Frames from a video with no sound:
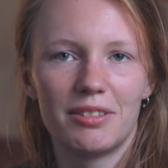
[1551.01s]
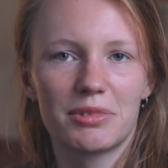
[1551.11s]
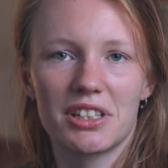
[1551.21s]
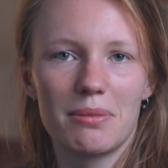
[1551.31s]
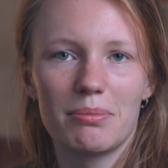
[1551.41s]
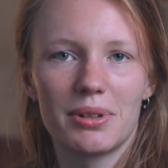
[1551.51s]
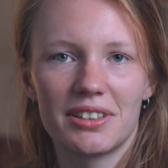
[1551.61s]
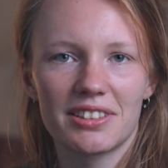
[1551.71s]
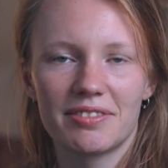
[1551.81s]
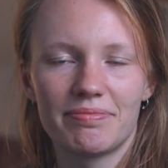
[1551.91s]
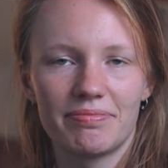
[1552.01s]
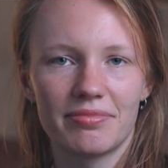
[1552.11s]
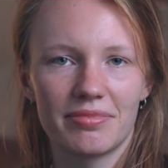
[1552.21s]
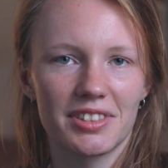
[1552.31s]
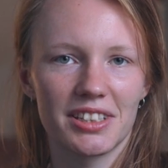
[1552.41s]
jumpers,
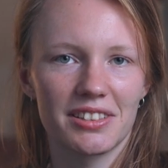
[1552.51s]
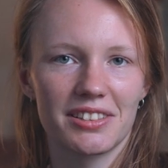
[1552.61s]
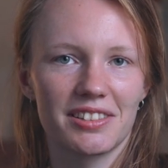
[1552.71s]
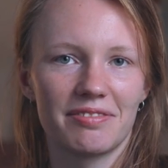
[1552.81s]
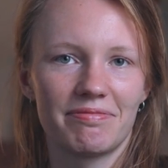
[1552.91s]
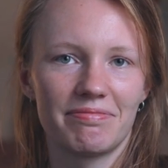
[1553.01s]
just,